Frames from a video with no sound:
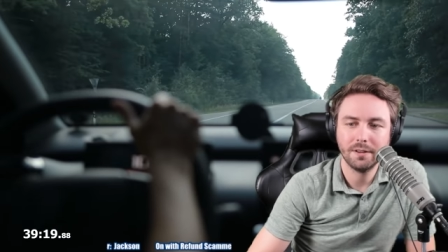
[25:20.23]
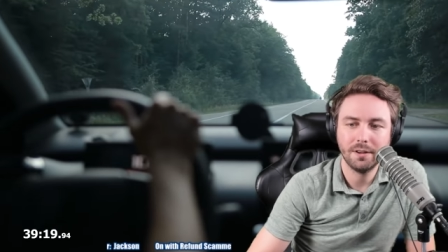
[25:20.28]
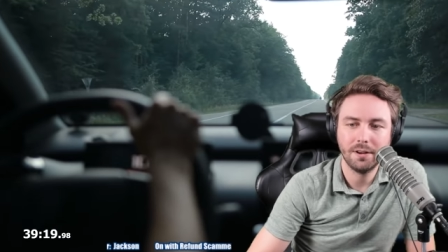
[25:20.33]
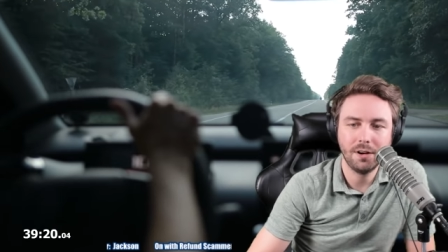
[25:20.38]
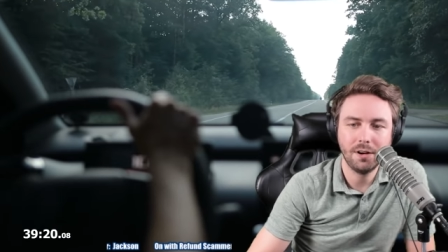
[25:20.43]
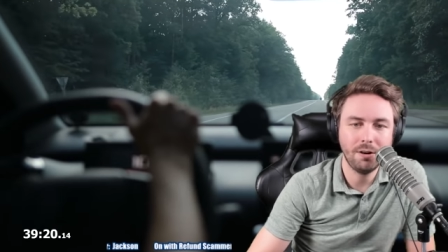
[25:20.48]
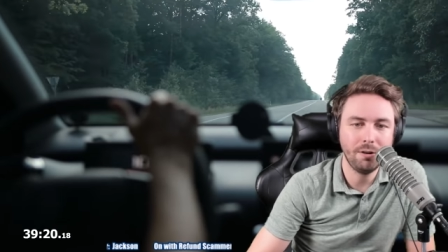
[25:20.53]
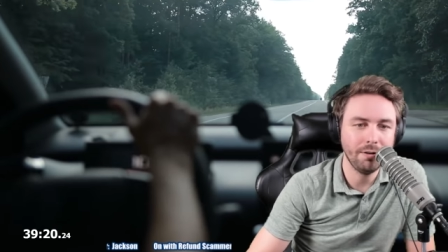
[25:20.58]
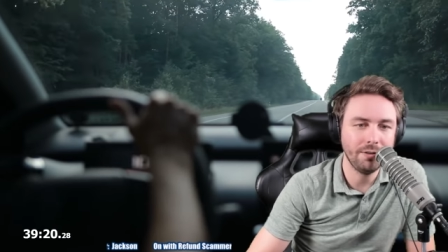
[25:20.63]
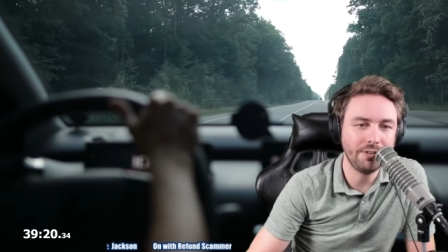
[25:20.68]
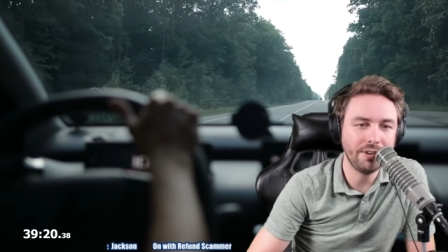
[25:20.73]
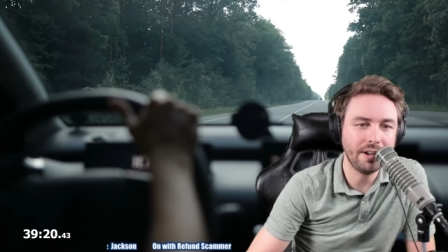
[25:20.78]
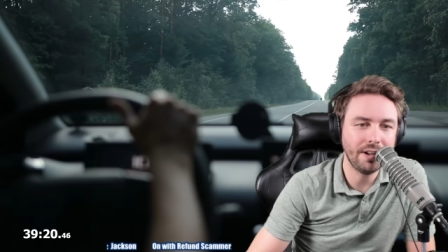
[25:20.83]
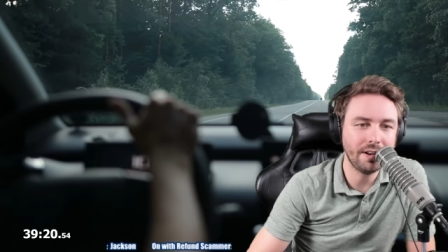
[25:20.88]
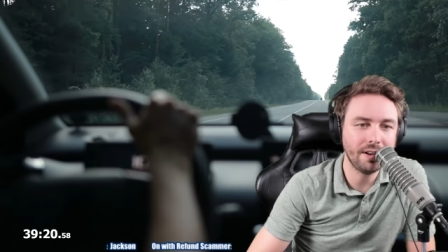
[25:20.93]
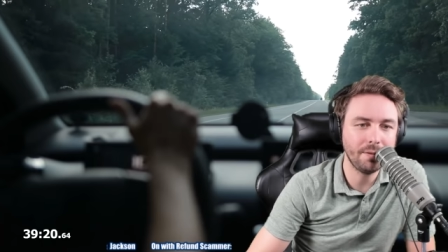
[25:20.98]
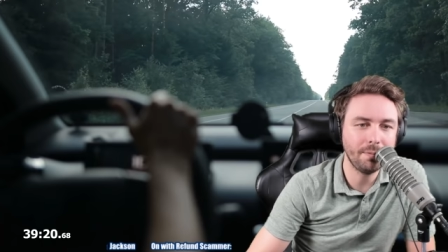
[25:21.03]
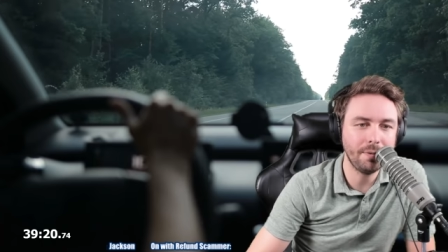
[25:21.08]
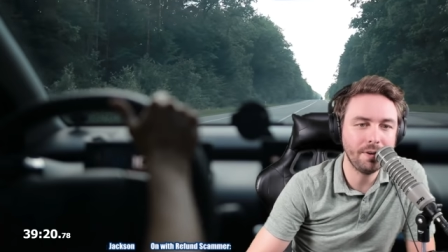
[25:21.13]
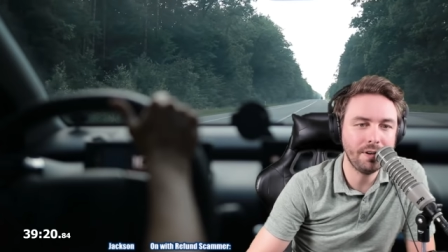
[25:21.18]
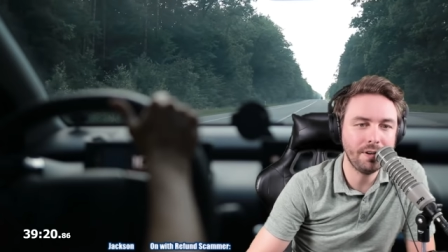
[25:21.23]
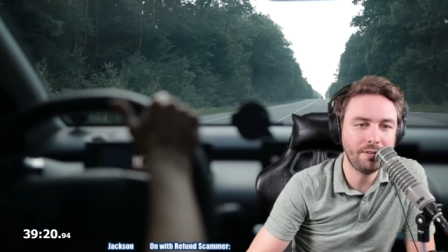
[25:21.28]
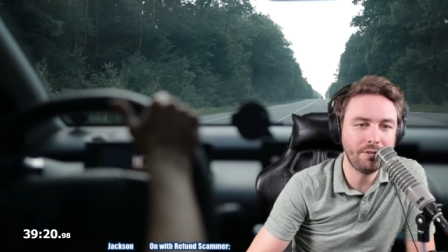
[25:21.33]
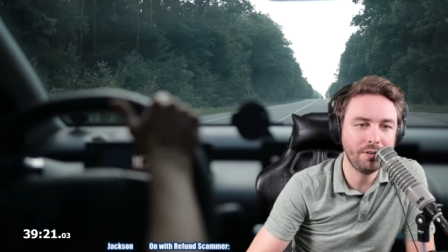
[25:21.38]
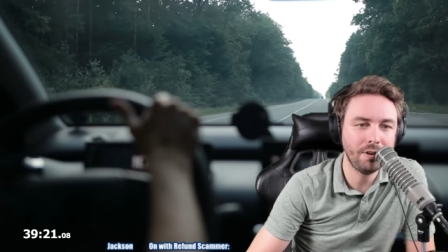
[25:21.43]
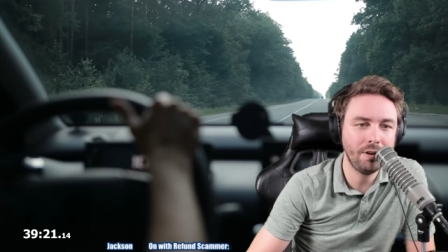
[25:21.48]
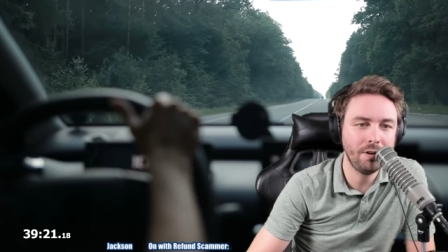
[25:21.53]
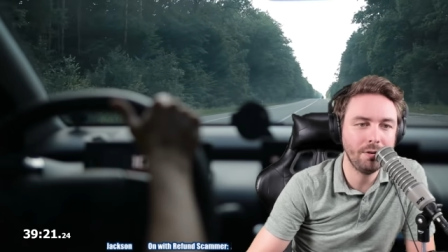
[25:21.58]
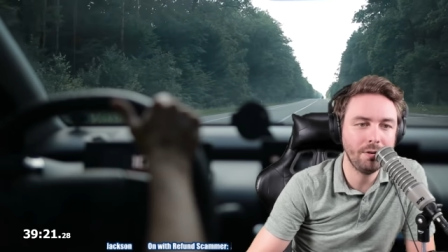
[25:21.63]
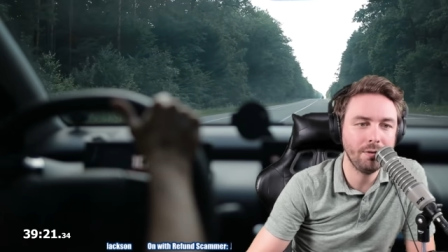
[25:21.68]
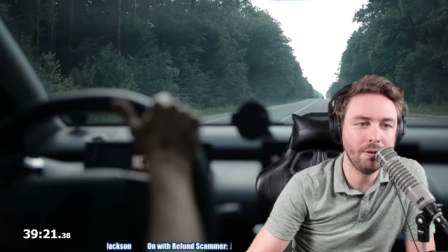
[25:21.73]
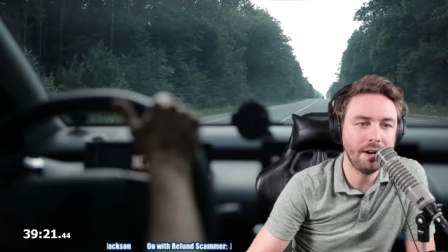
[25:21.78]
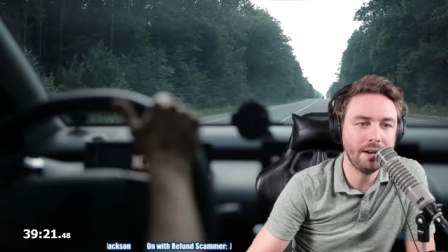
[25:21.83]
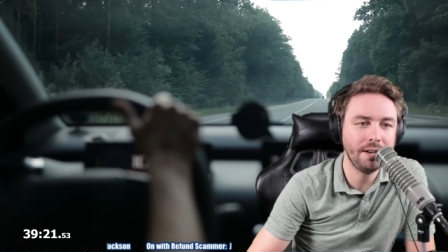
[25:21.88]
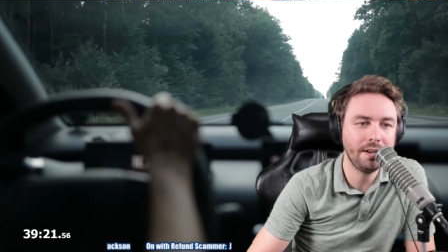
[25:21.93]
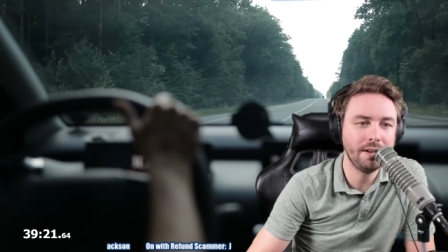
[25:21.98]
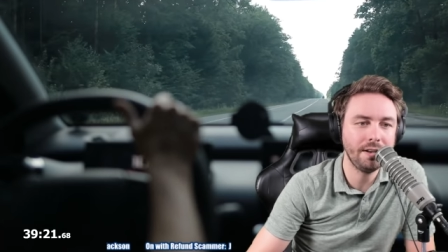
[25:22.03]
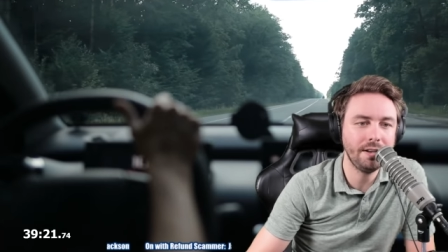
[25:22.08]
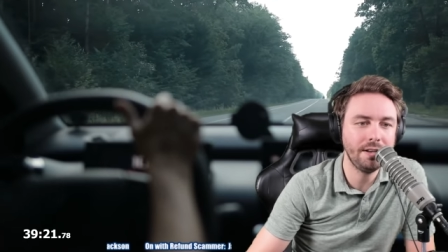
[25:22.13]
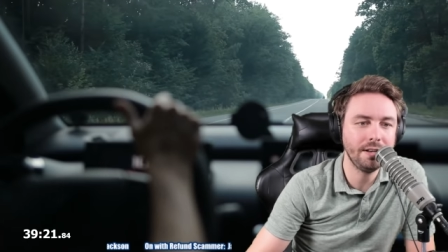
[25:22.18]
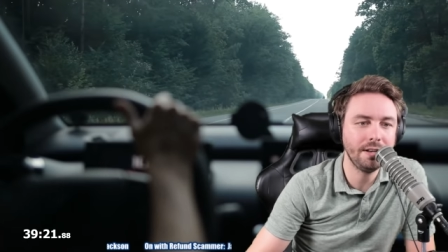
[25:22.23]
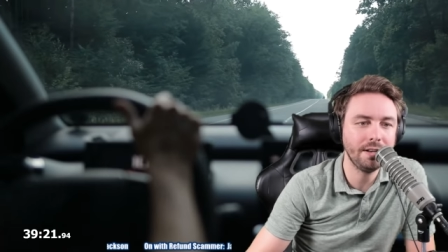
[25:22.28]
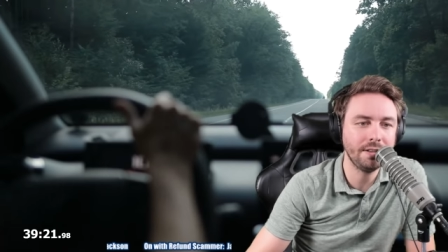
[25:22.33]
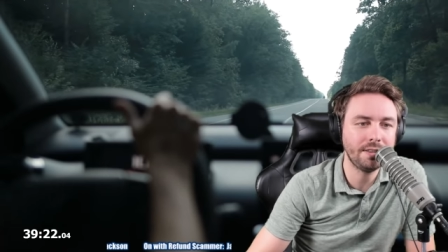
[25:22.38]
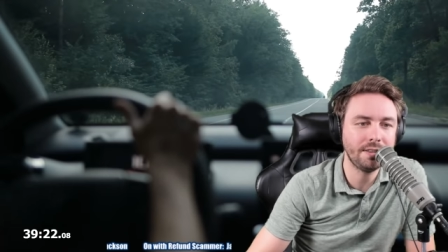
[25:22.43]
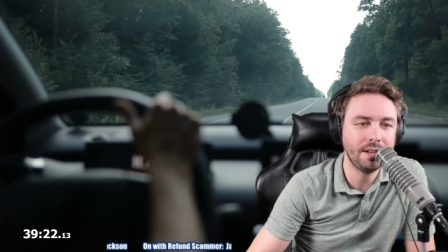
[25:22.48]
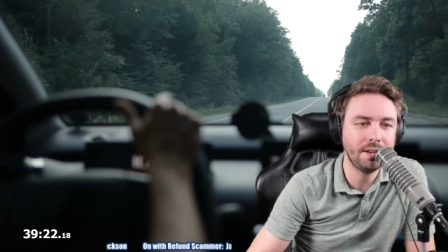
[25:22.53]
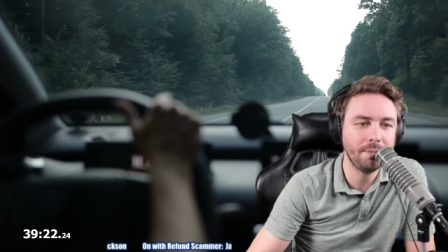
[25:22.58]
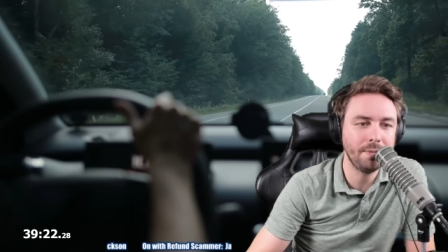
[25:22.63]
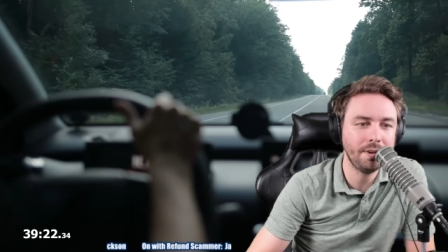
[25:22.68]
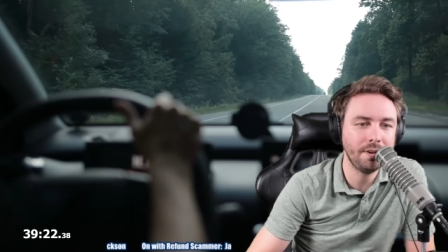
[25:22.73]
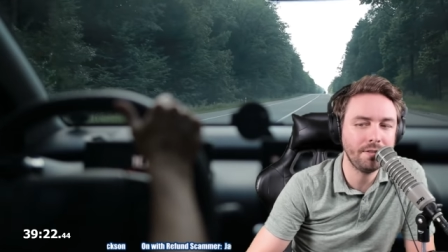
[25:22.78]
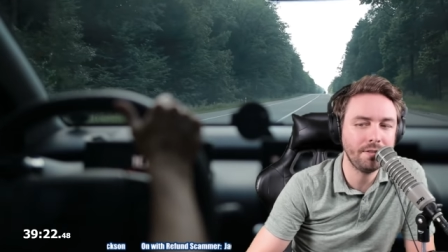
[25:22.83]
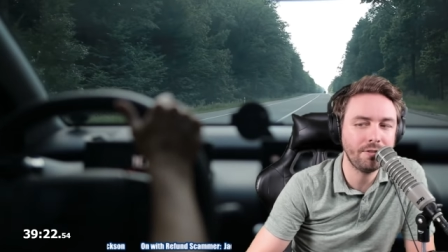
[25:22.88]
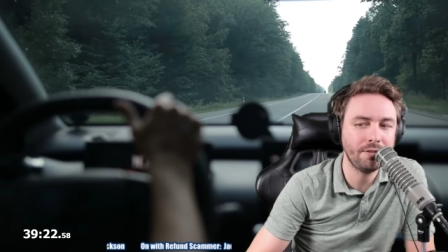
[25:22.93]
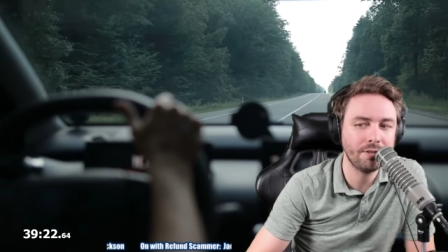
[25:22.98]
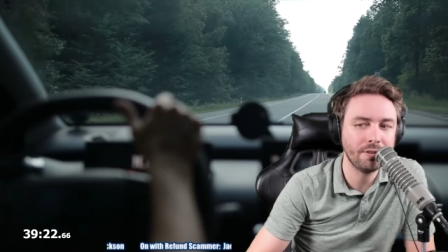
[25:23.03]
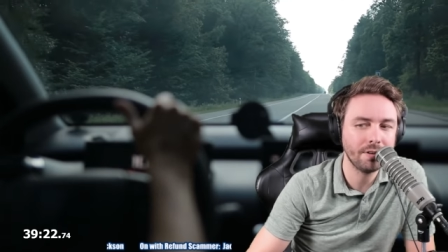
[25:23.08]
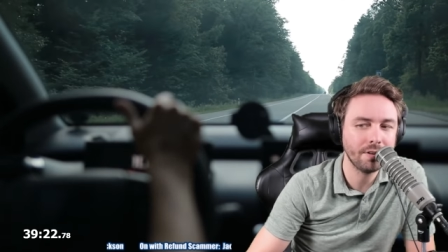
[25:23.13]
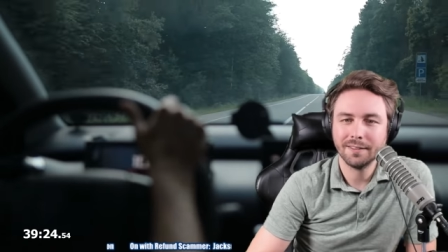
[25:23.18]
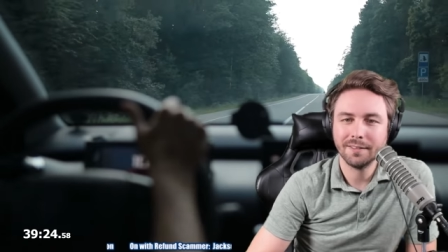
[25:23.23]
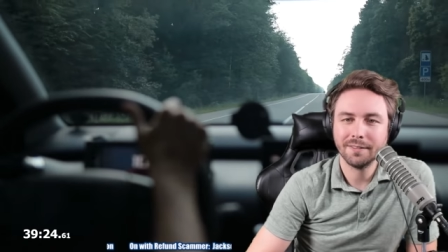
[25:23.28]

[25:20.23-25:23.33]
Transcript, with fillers: Oh, is that how much? Oh, I didn't need to get that much?